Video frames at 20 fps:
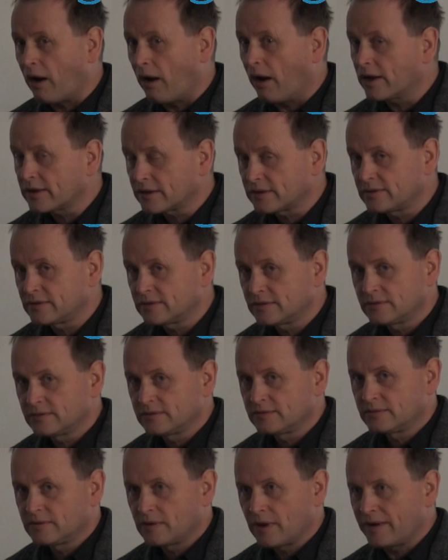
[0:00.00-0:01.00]
hot,
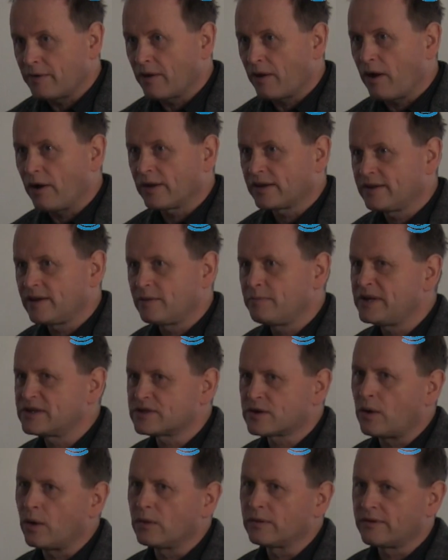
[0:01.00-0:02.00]
and hot here
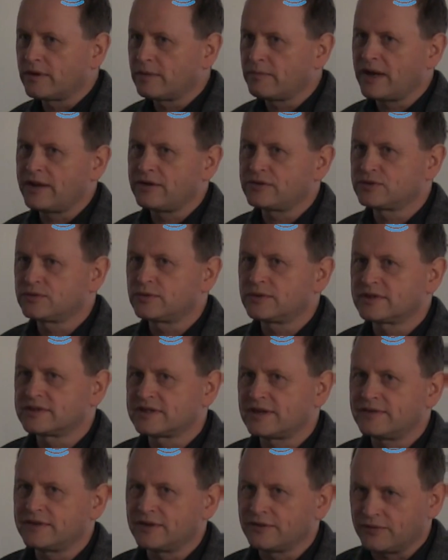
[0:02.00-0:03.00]
means colder than minus
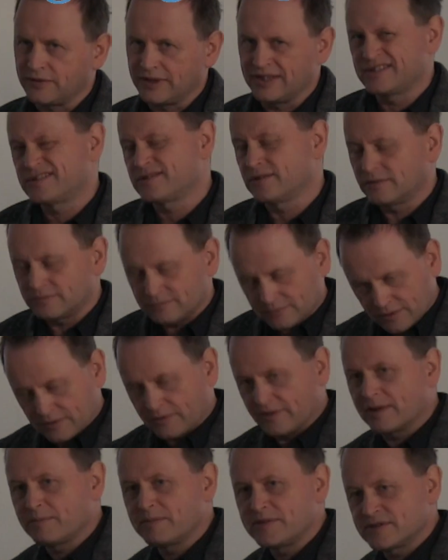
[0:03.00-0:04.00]
273, so
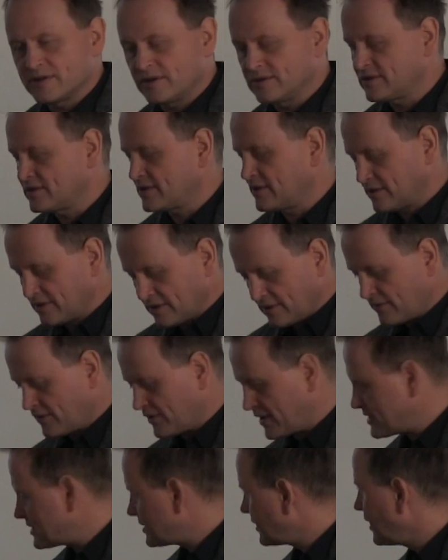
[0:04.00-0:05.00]
that means us and
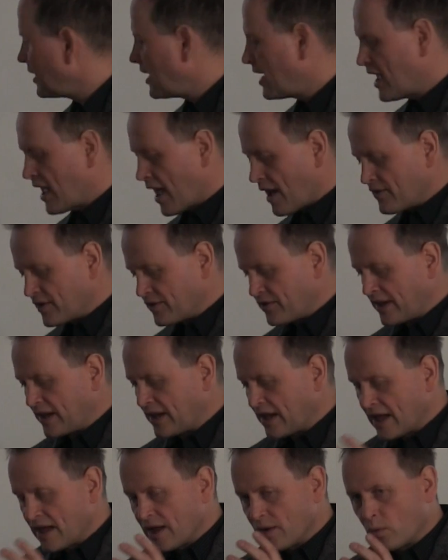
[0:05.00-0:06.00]
the rest.
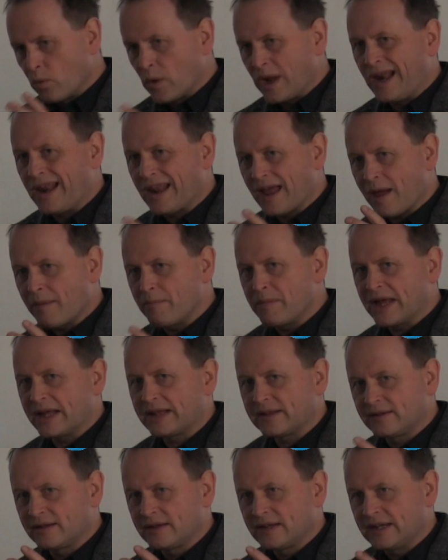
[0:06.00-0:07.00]
Everything will
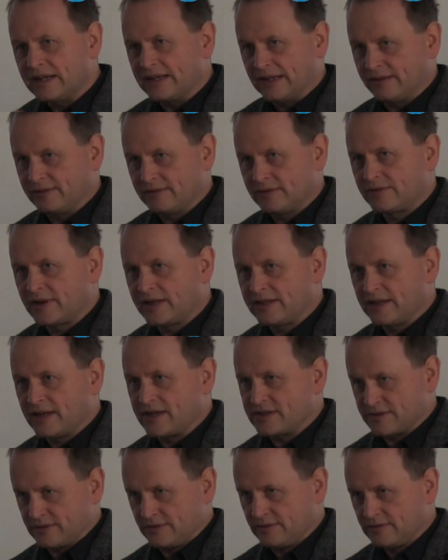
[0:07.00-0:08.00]
emit heat,
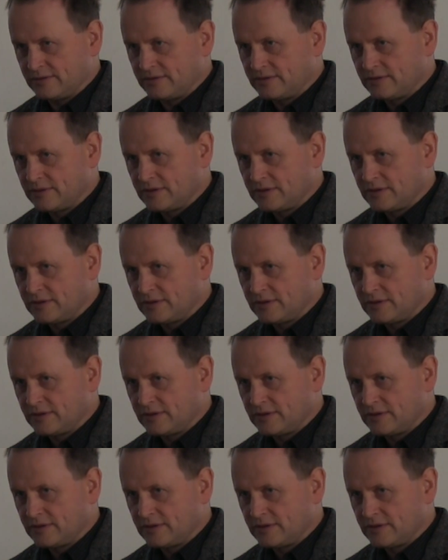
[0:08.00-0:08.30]
radiation.